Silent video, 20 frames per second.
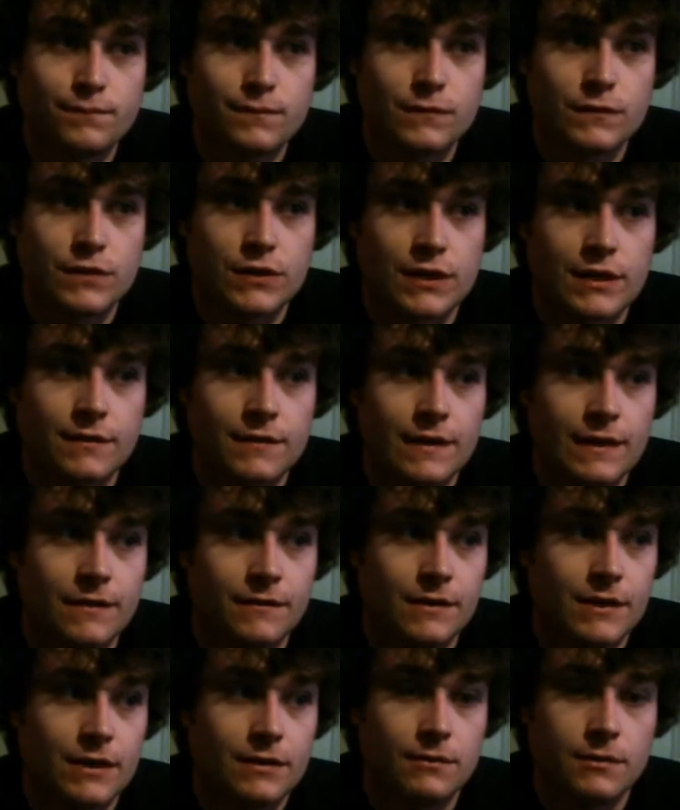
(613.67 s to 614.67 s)
watched
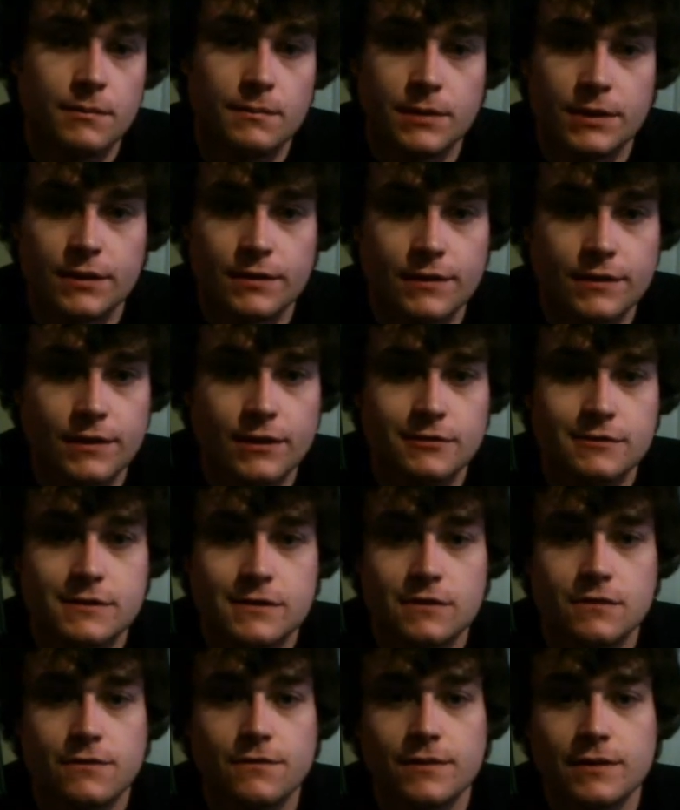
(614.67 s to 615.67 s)
religiously when I was little.
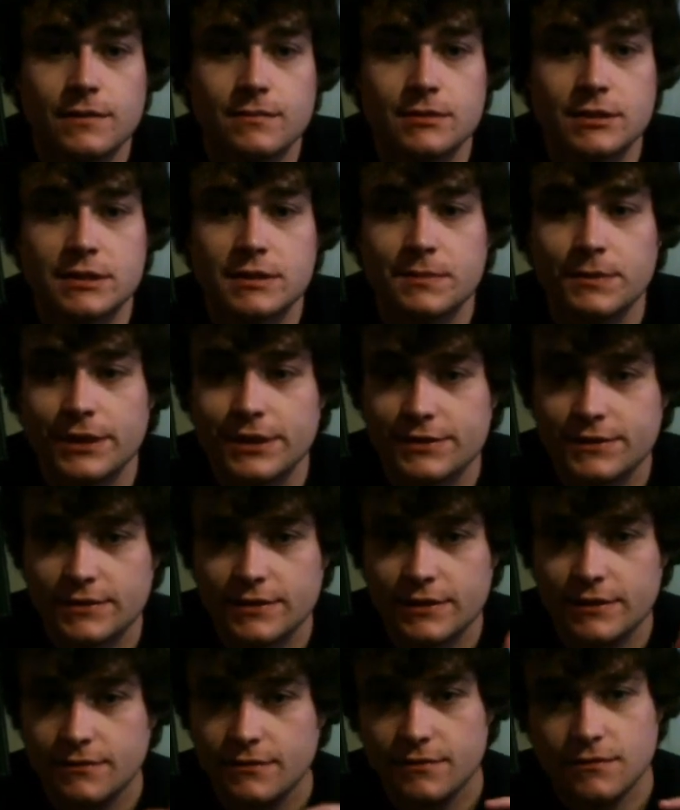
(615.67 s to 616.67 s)
Gremlins and
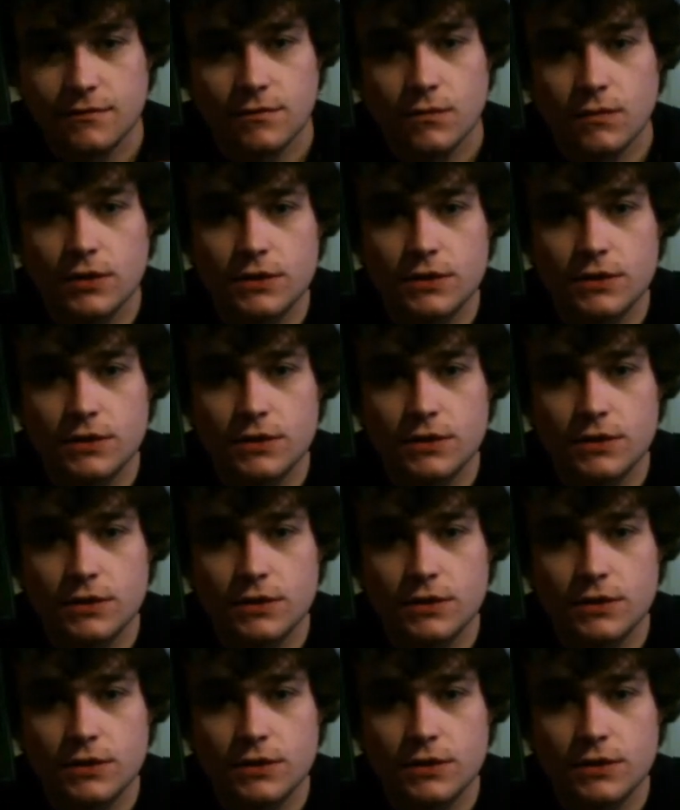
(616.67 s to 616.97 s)
Goonies.